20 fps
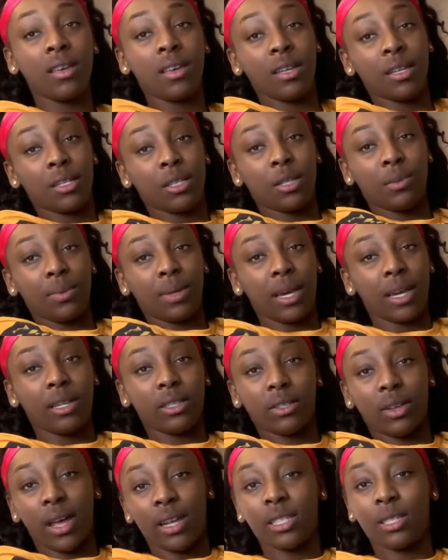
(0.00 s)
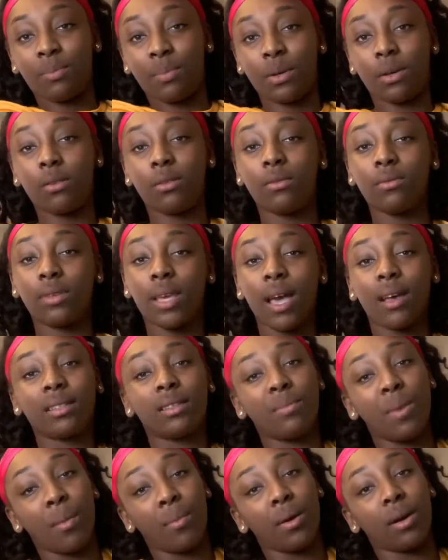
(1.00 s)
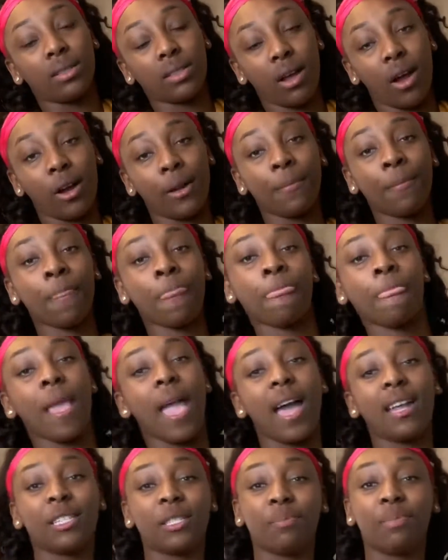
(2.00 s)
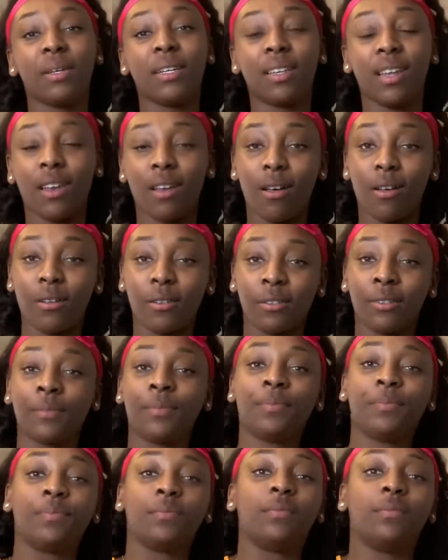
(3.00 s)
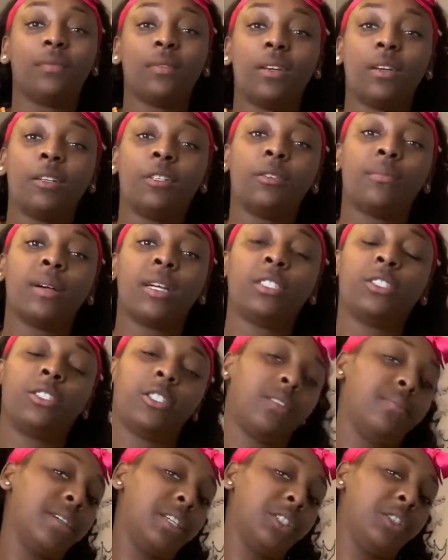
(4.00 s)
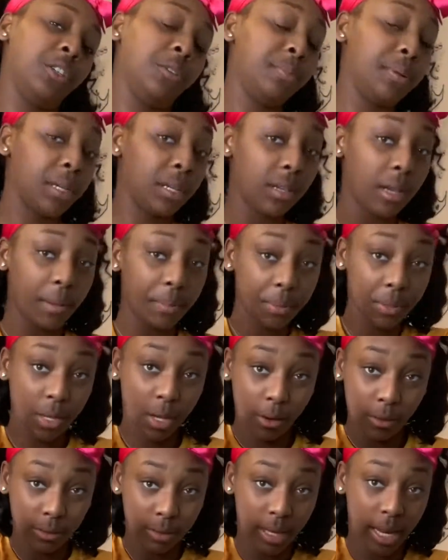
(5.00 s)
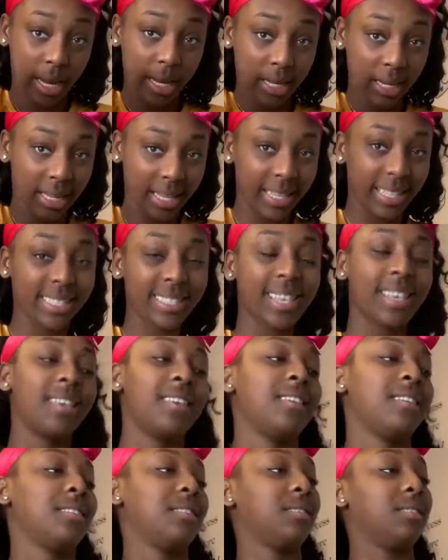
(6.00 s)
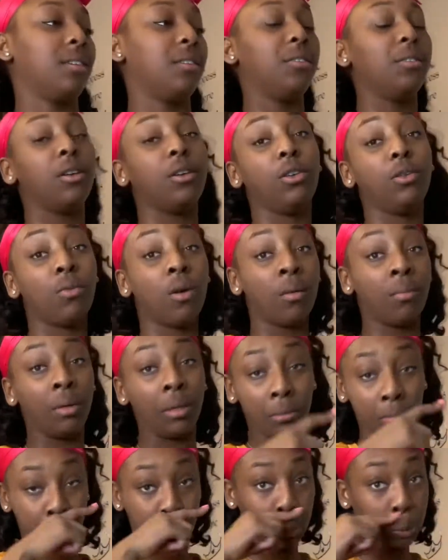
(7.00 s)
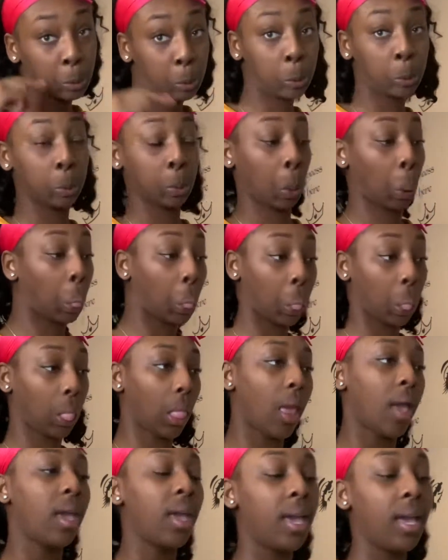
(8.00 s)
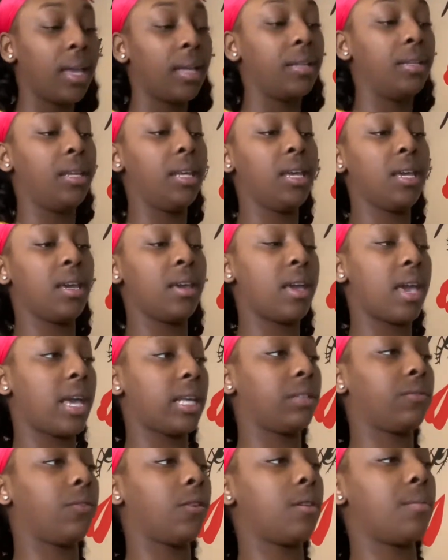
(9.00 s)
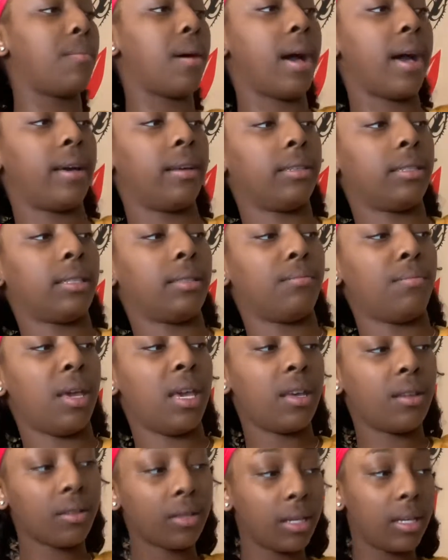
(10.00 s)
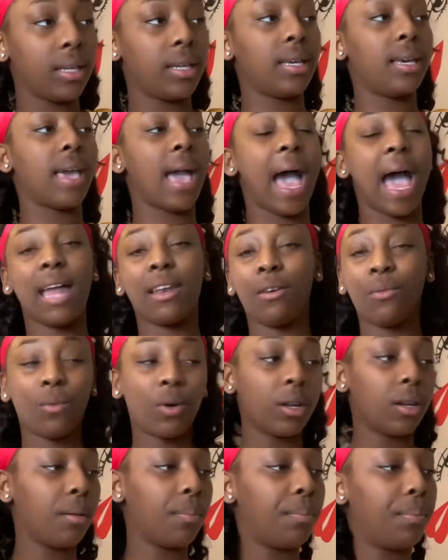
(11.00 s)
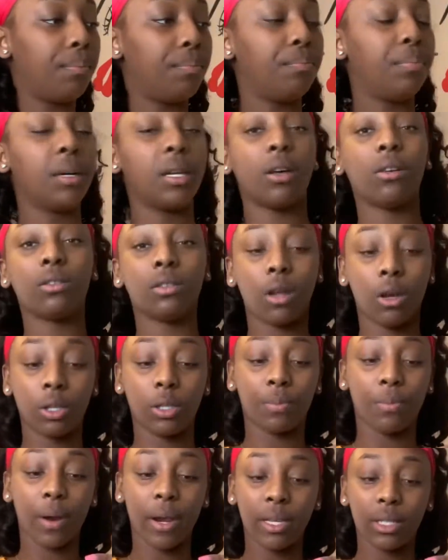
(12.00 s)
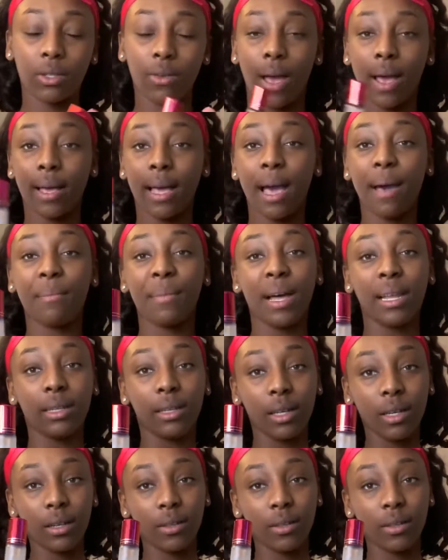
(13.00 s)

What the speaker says: to be honest. So I just put, oh, y'all see my bra, sorry, I just put that on under my shirt. Make sure you put a couple coats like this so you know you won't be. Then as for my smell good, I didn't want to put on no spray, so I got my little